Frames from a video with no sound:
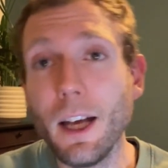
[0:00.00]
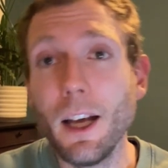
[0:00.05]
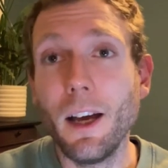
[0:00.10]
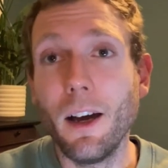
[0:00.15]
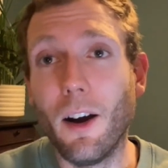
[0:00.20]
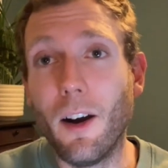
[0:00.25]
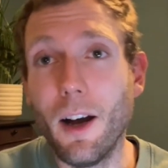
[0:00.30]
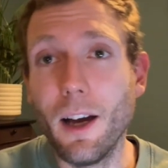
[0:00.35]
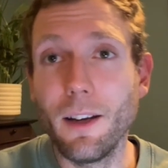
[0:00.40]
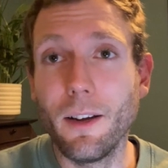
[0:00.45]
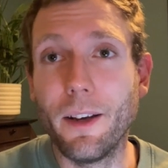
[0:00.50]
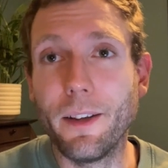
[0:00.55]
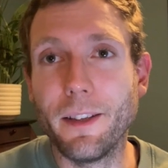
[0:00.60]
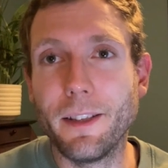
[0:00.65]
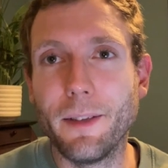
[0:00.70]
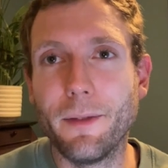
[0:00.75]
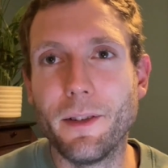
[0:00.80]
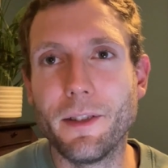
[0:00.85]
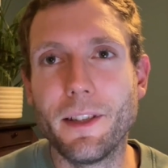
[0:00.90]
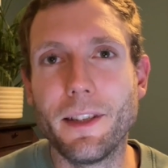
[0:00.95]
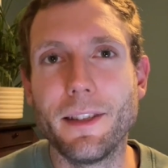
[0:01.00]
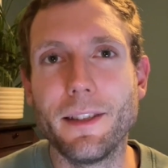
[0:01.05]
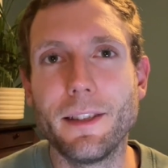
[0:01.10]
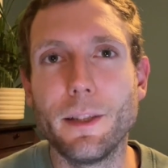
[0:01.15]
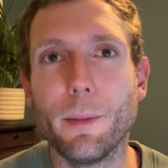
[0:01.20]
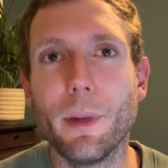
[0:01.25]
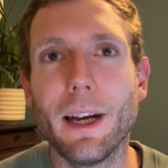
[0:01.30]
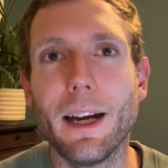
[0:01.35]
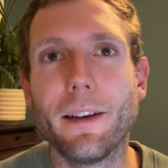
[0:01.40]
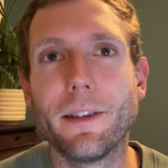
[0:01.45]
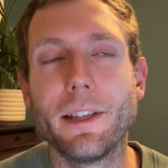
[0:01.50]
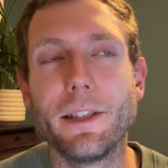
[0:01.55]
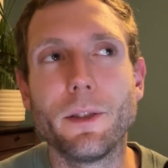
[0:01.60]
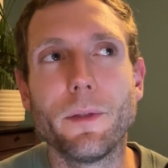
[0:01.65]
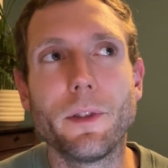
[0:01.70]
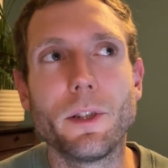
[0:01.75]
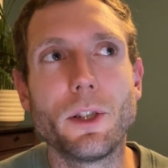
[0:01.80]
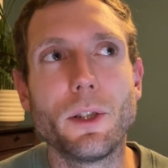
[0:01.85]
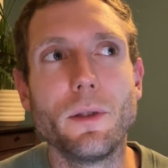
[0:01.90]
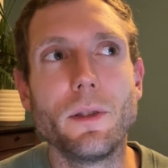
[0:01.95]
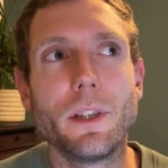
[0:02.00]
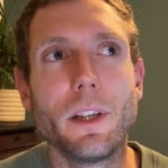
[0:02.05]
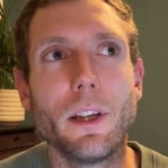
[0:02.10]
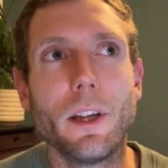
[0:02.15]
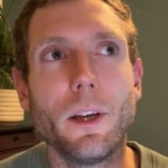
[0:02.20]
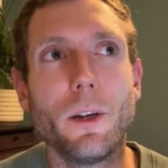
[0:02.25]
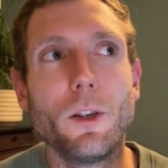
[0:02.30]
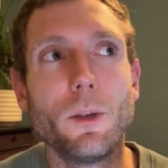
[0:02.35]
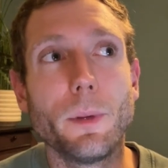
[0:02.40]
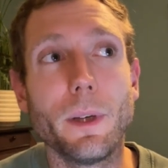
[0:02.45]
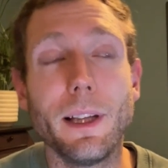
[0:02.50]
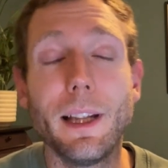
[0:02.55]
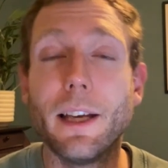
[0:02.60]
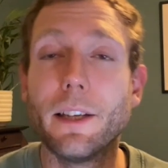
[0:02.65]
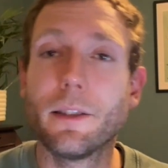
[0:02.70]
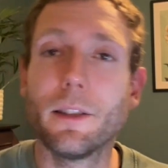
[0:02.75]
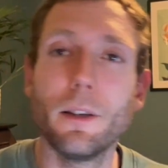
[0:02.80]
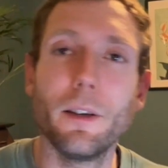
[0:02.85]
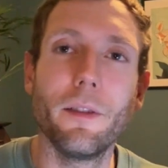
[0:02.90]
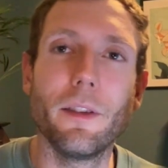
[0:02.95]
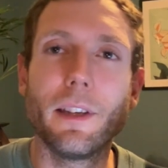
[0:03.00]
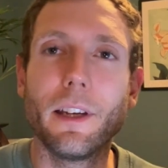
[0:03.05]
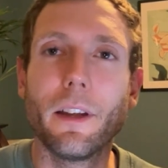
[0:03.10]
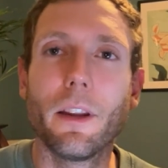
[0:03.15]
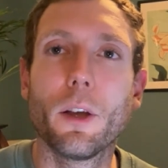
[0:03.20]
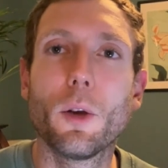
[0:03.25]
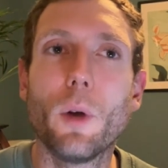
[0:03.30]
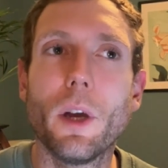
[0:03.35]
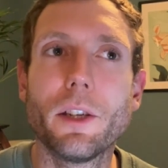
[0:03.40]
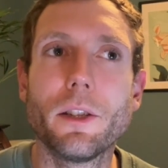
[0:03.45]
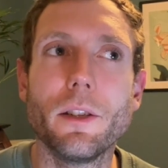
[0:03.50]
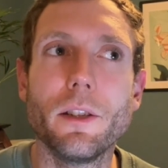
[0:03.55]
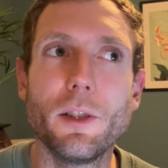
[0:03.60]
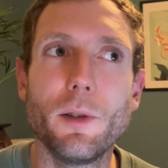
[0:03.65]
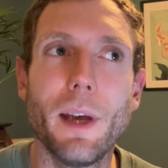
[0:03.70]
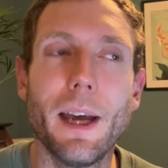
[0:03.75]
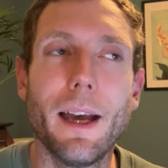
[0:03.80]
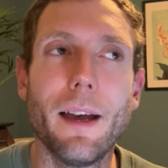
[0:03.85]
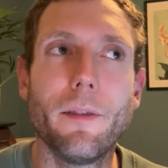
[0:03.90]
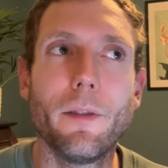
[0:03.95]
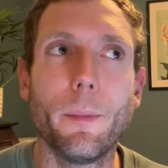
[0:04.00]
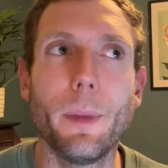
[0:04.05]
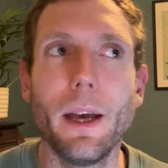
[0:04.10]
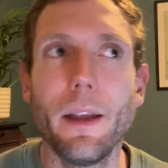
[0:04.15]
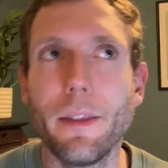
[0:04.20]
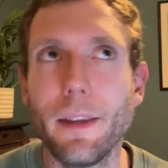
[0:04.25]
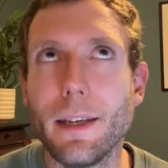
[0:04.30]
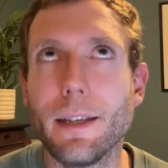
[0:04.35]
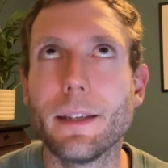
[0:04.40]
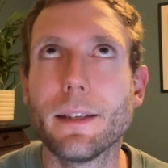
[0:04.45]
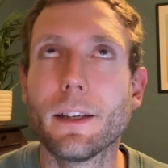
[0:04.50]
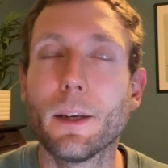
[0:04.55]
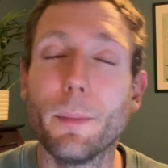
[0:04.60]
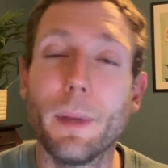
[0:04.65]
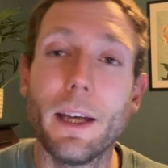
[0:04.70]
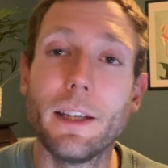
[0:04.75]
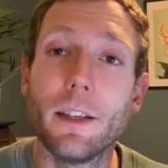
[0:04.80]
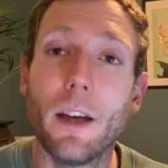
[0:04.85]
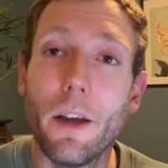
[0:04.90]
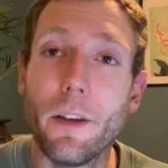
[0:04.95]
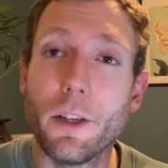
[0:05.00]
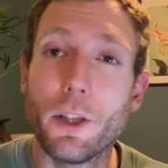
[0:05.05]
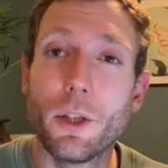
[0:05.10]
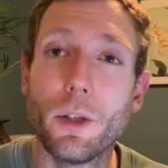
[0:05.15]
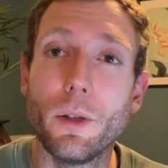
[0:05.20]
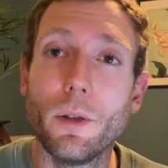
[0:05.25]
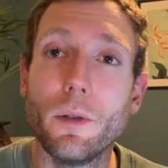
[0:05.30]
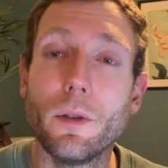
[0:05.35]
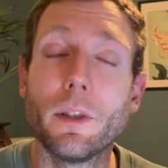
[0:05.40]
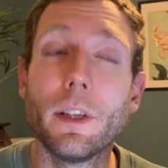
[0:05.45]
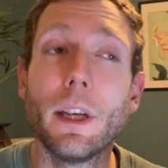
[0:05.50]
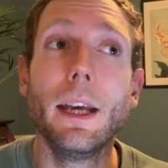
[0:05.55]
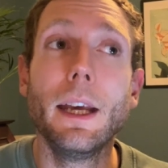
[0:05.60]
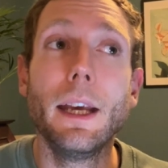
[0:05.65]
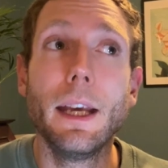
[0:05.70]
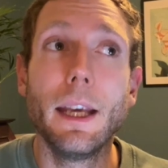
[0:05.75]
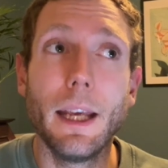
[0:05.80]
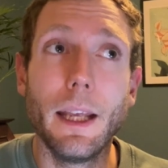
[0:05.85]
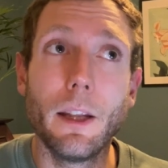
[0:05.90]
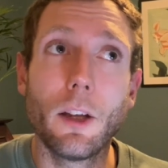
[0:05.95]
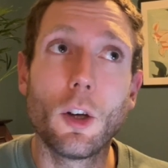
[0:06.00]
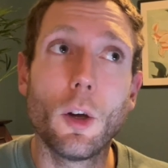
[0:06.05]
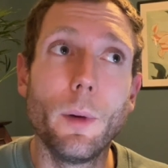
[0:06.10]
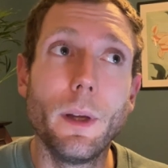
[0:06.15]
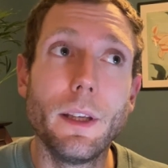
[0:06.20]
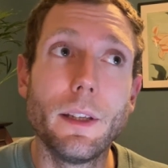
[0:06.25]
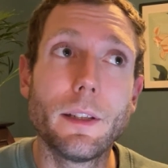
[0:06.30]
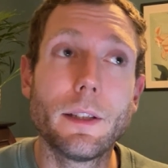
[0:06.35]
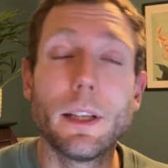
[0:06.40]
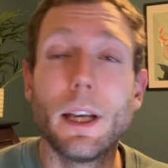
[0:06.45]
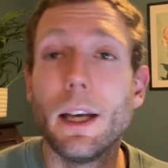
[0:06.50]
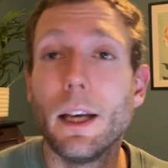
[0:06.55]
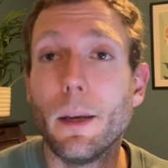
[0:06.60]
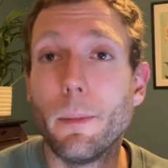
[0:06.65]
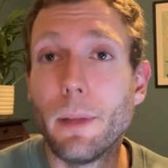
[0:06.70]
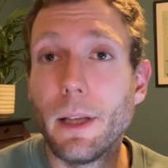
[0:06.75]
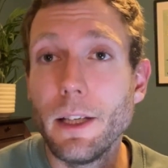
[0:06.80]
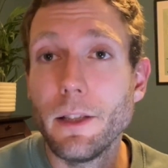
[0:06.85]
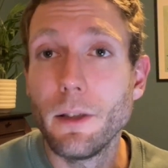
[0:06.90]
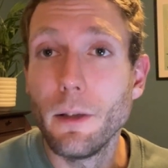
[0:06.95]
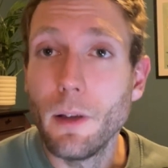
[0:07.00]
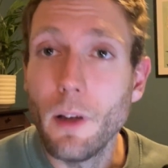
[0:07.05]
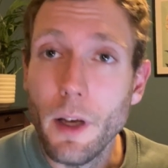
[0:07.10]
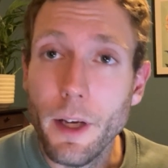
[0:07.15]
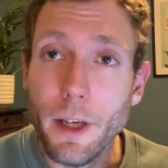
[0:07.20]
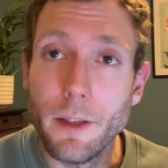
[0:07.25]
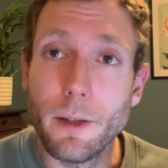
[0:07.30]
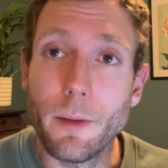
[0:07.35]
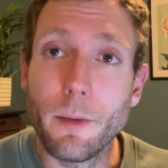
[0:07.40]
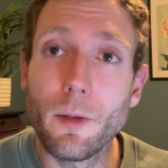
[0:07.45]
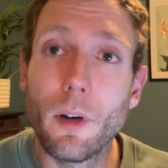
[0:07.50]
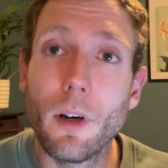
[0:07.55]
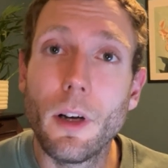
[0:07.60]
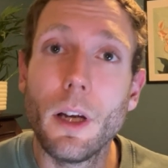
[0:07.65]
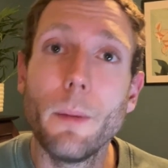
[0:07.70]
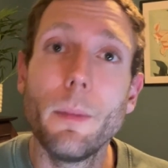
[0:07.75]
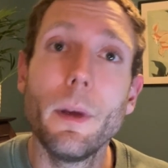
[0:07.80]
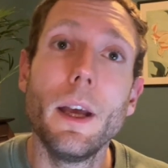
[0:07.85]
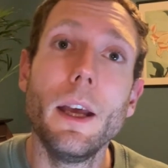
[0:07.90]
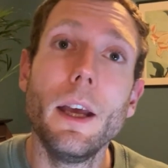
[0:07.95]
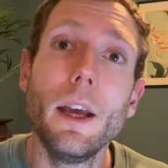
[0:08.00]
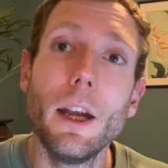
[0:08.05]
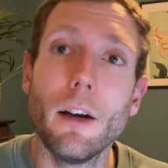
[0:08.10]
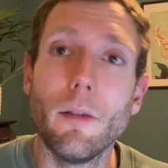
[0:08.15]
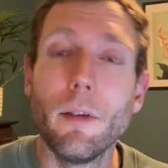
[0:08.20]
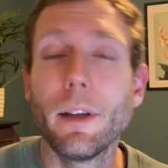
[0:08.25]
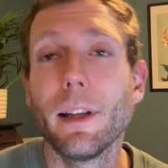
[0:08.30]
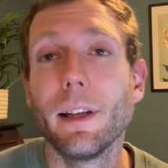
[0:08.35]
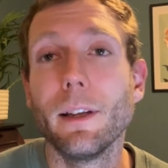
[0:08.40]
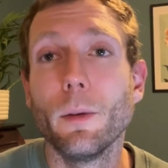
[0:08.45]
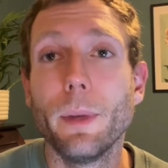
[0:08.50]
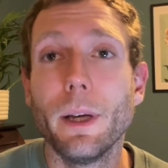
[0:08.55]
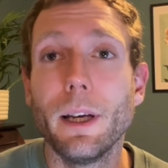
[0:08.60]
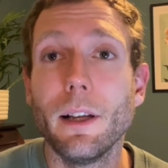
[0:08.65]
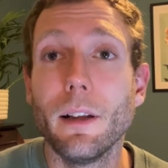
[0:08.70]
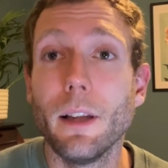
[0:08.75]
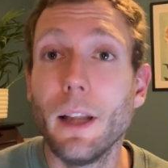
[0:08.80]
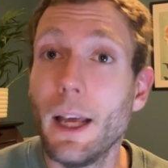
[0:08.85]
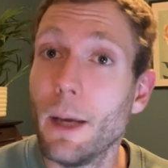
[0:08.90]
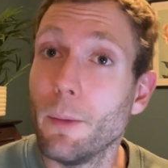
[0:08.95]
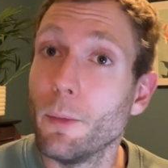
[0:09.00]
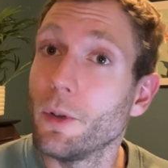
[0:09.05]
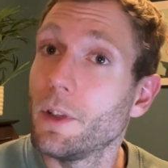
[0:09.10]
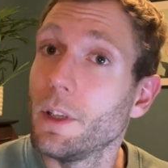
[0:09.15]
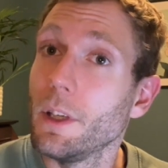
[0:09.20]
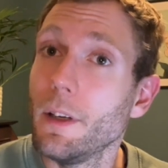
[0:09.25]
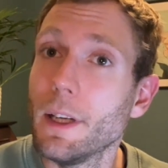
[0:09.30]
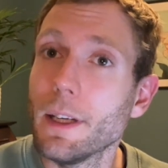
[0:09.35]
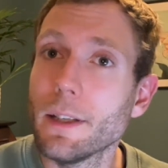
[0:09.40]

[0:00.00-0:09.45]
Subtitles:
highlight the differences and similarities of the shoes in those. But let us know if there's any other questions you have about this compared to other shoes in the comments. Please do like and subscribe, ring the little bell, and we'll see you next